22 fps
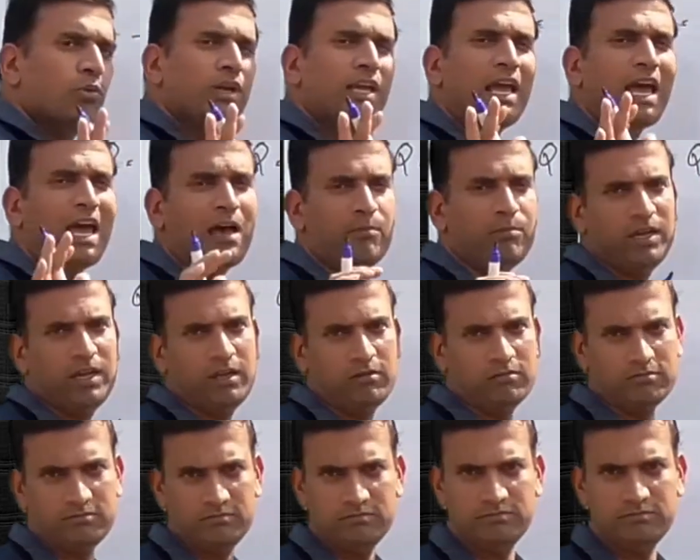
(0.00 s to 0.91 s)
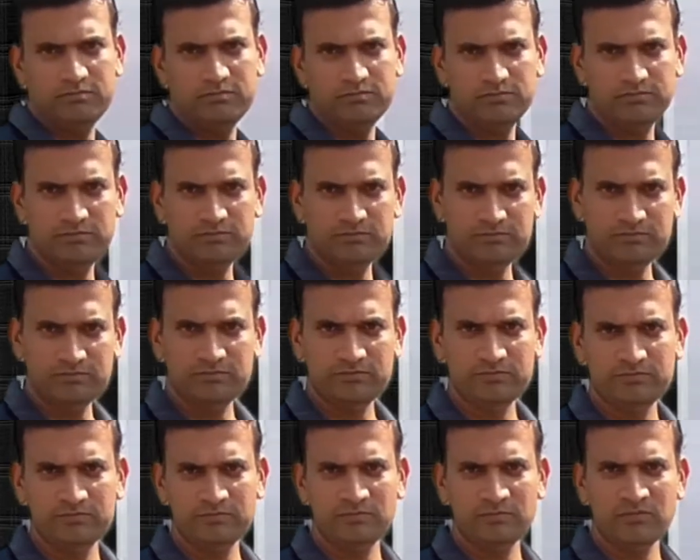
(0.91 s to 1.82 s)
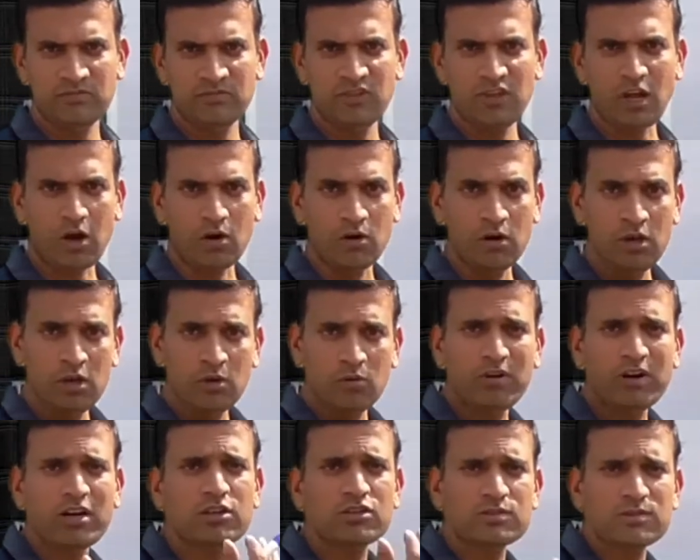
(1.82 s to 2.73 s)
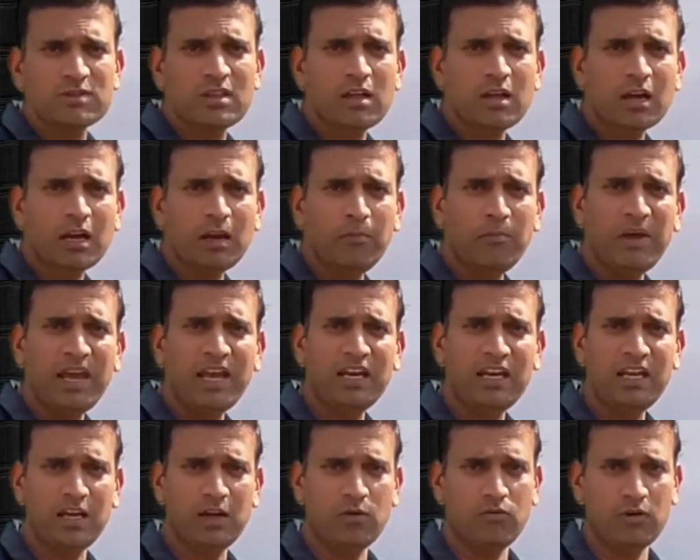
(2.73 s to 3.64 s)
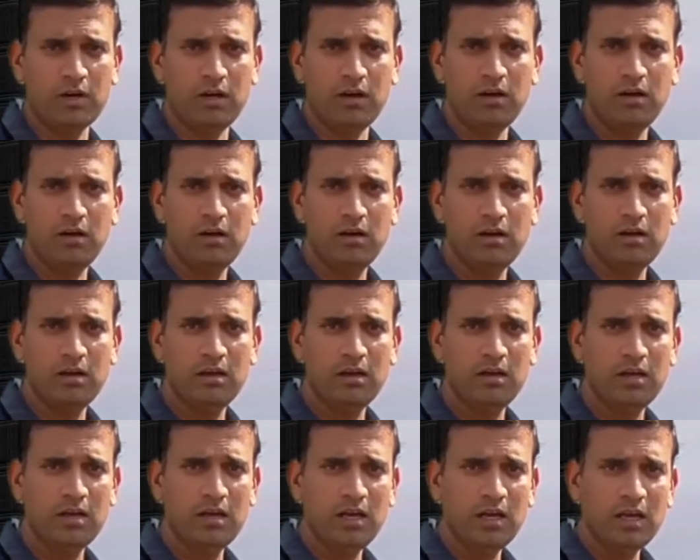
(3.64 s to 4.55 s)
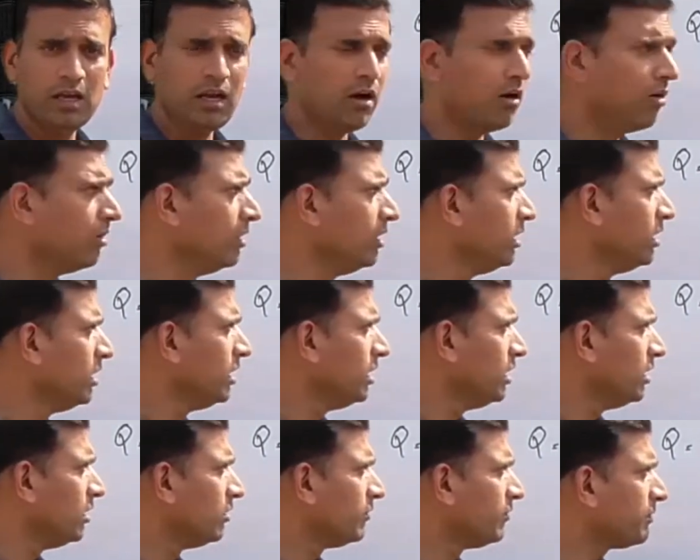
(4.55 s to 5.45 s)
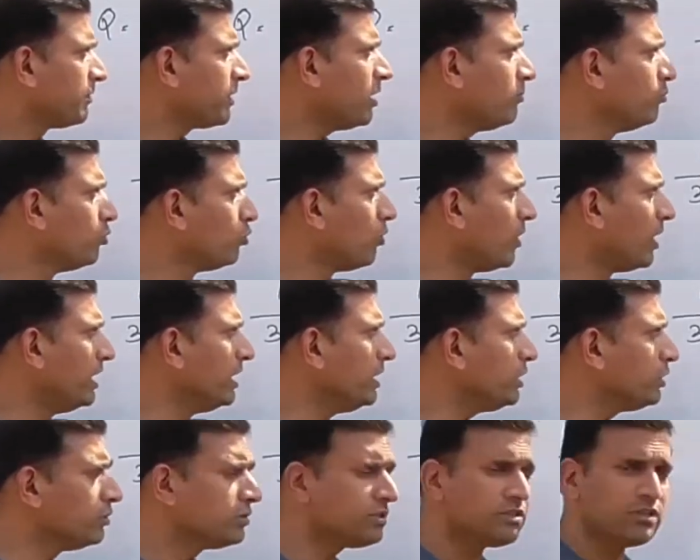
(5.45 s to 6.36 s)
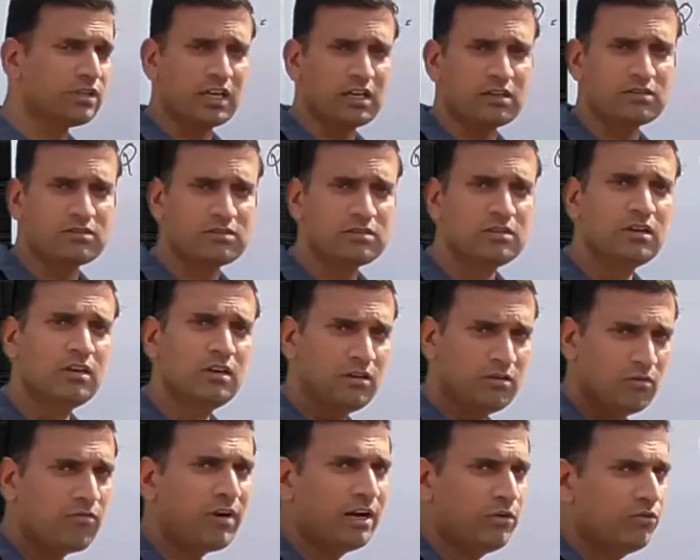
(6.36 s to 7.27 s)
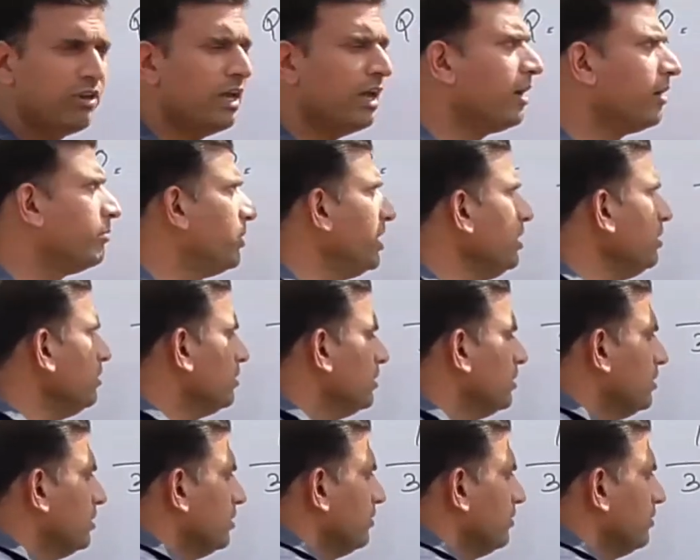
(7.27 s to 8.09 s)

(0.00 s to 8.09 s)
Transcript: we having. Now what is the remaining? Now from 1 to 6, what we are having,